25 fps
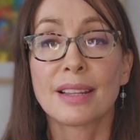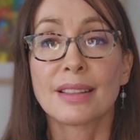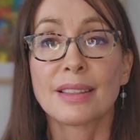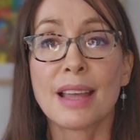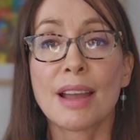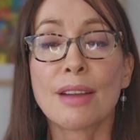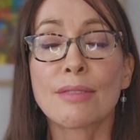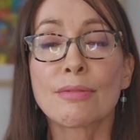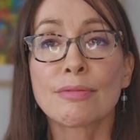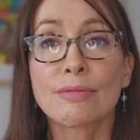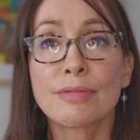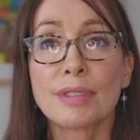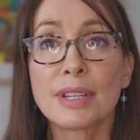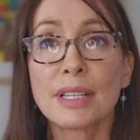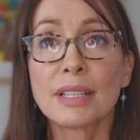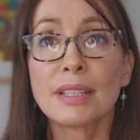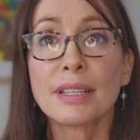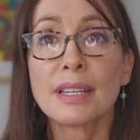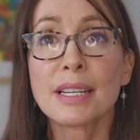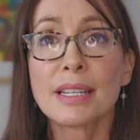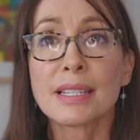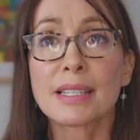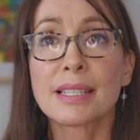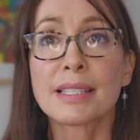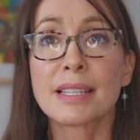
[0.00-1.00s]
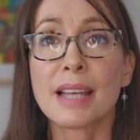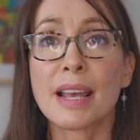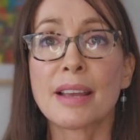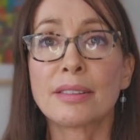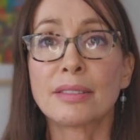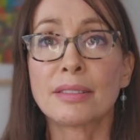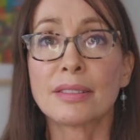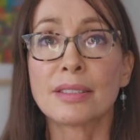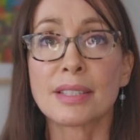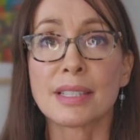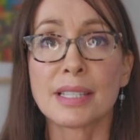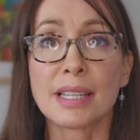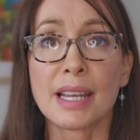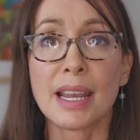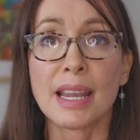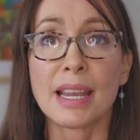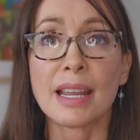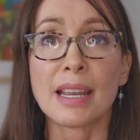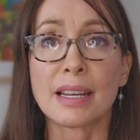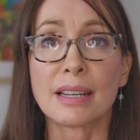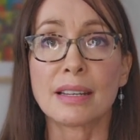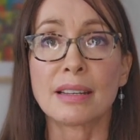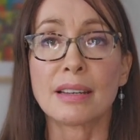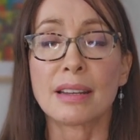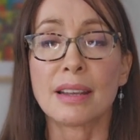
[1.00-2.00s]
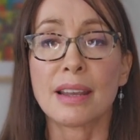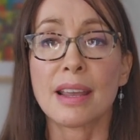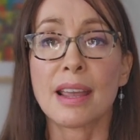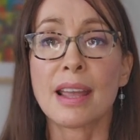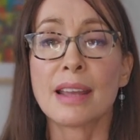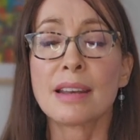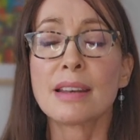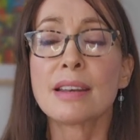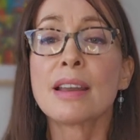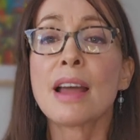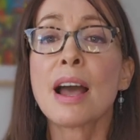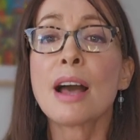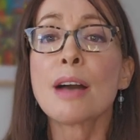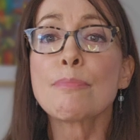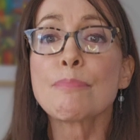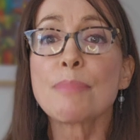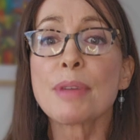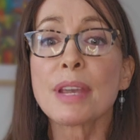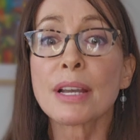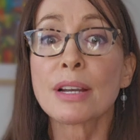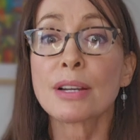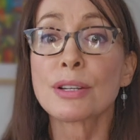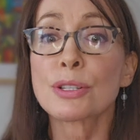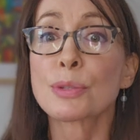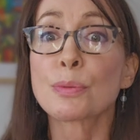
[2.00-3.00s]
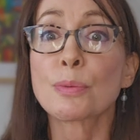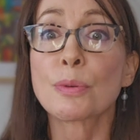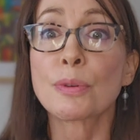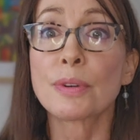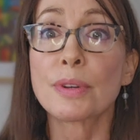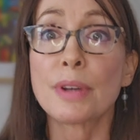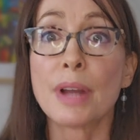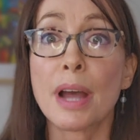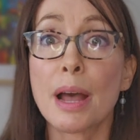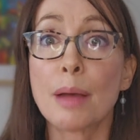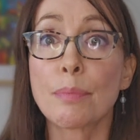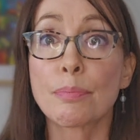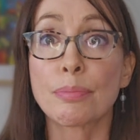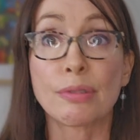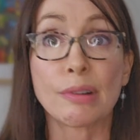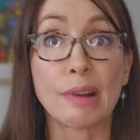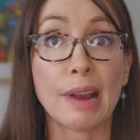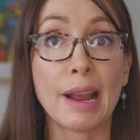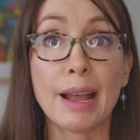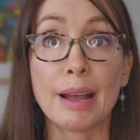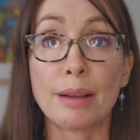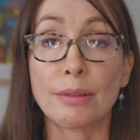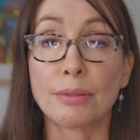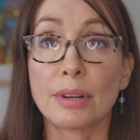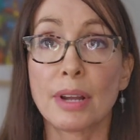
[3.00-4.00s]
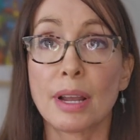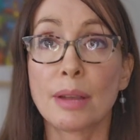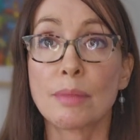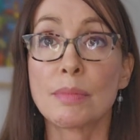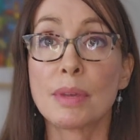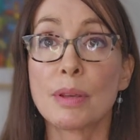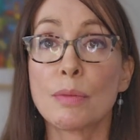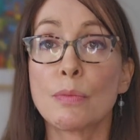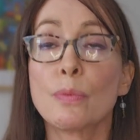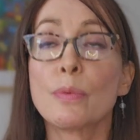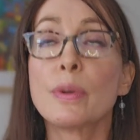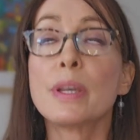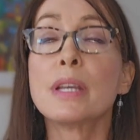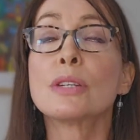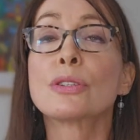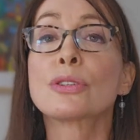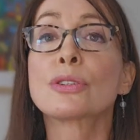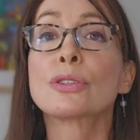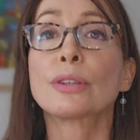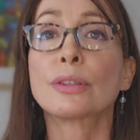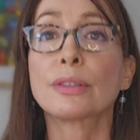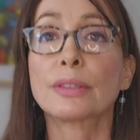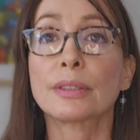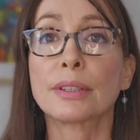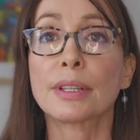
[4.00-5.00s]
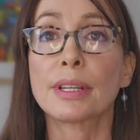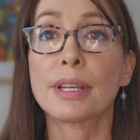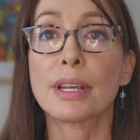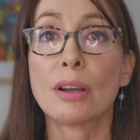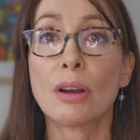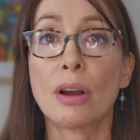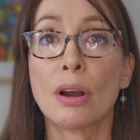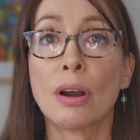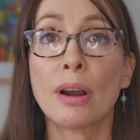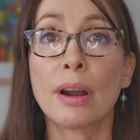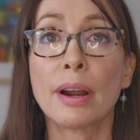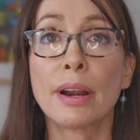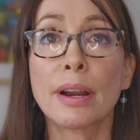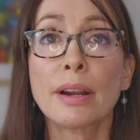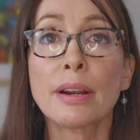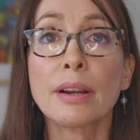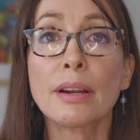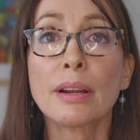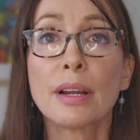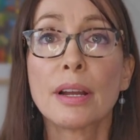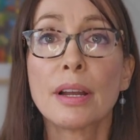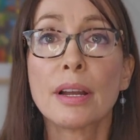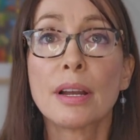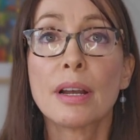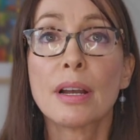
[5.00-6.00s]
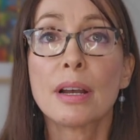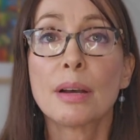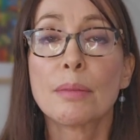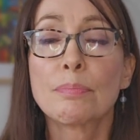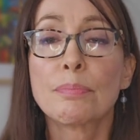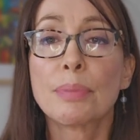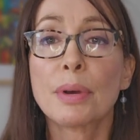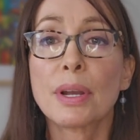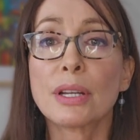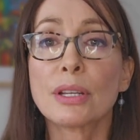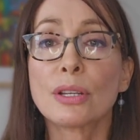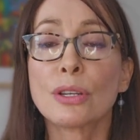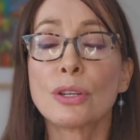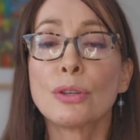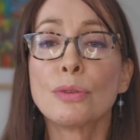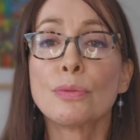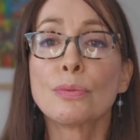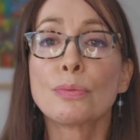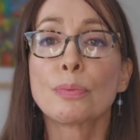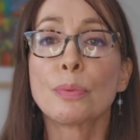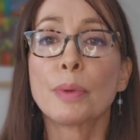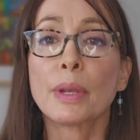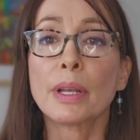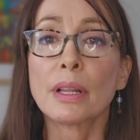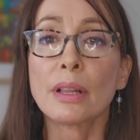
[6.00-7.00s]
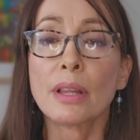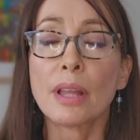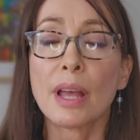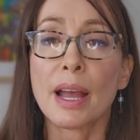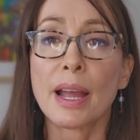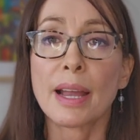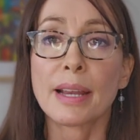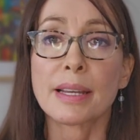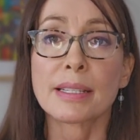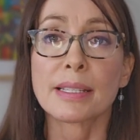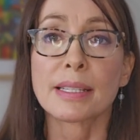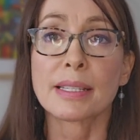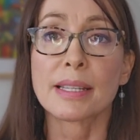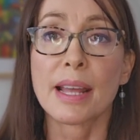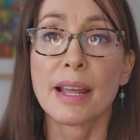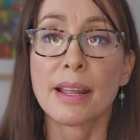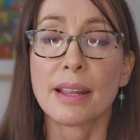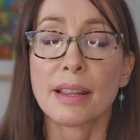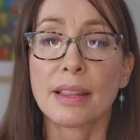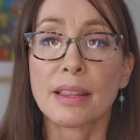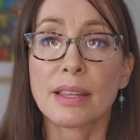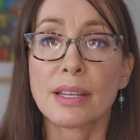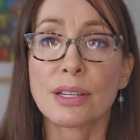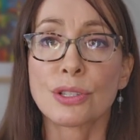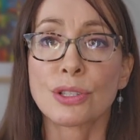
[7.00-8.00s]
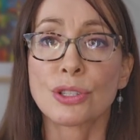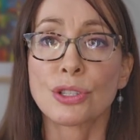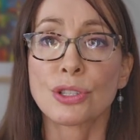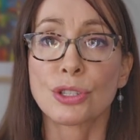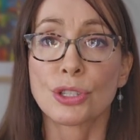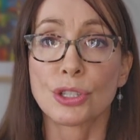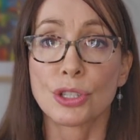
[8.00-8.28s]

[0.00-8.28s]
that really settles in. And not because we're not proud. I mean, we certainly are, but you realize that this